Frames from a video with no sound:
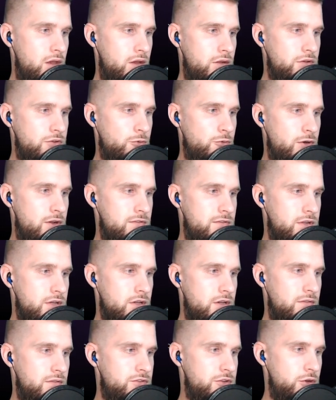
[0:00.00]

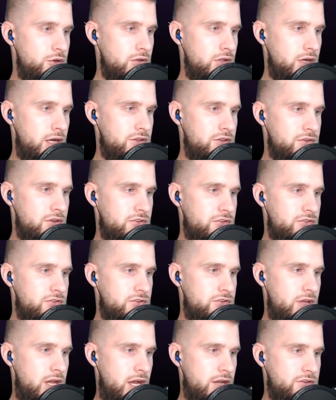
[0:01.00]
Derivatives, utilize and
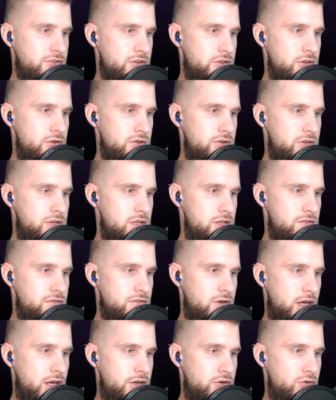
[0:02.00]
execute
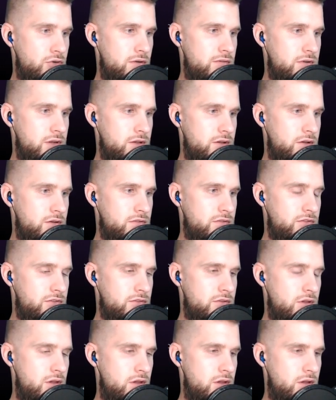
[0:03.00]
DeFi
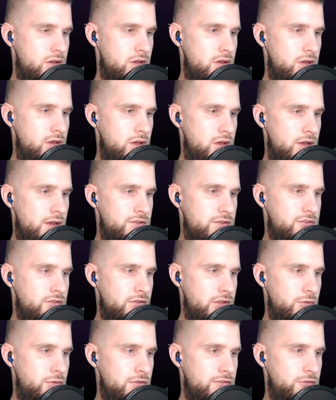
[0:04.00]
derivatives
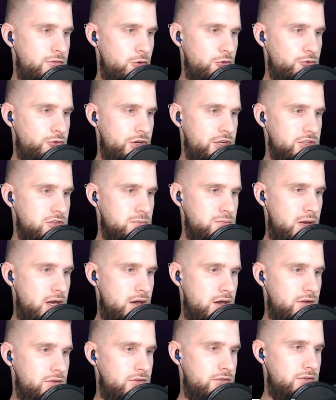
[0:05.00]
instantly with full
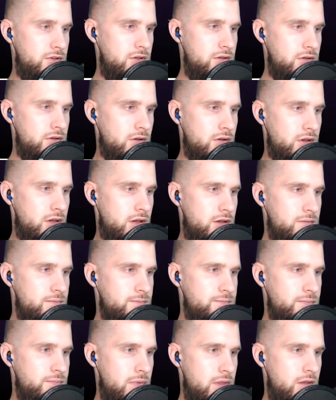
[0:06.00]
transparency. Okay.
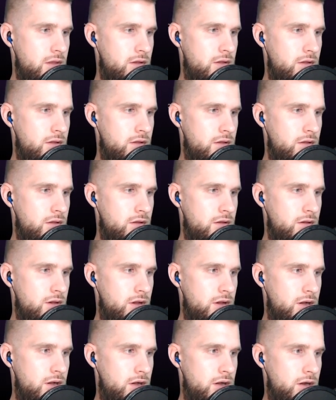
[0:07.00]

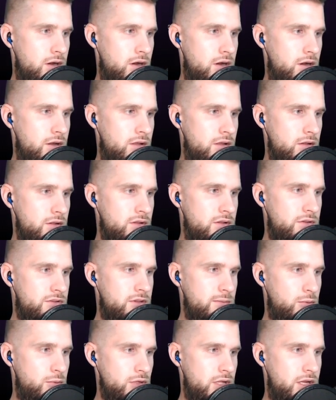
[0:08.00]
A
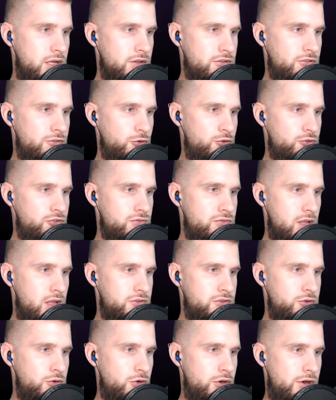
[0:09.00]
simple lending solution that
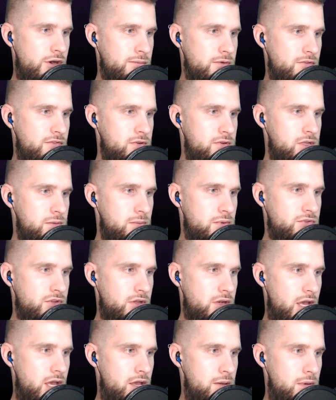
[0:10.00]
lets you earn up to 15%
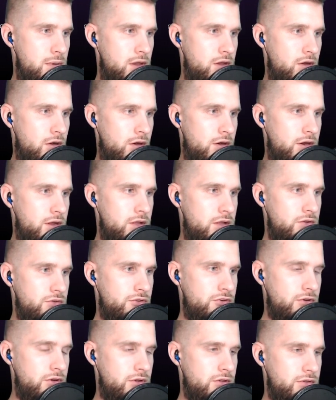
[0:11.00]
APR
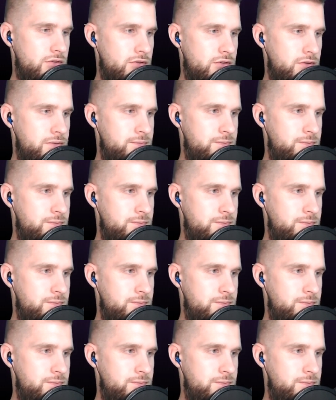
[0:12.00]
interest